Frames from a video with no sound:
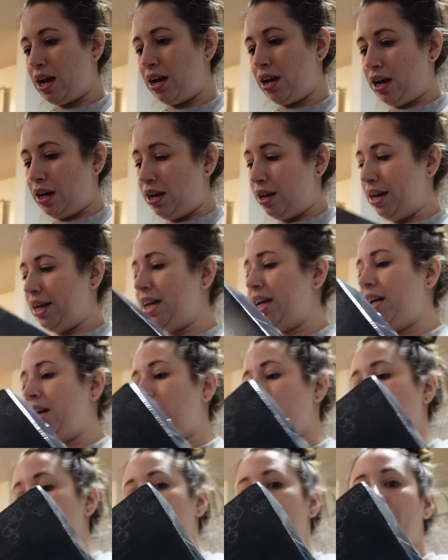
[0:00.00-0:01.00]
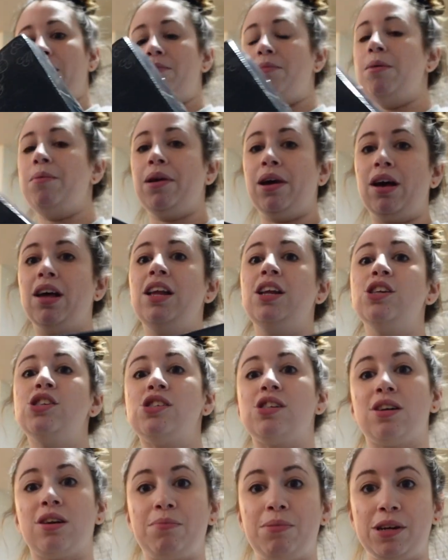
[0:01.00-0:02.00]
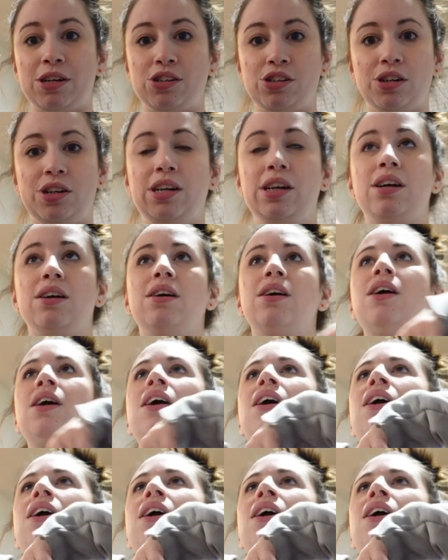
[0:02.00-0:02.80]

I cannot open it. Maybe I'll insert a picture here.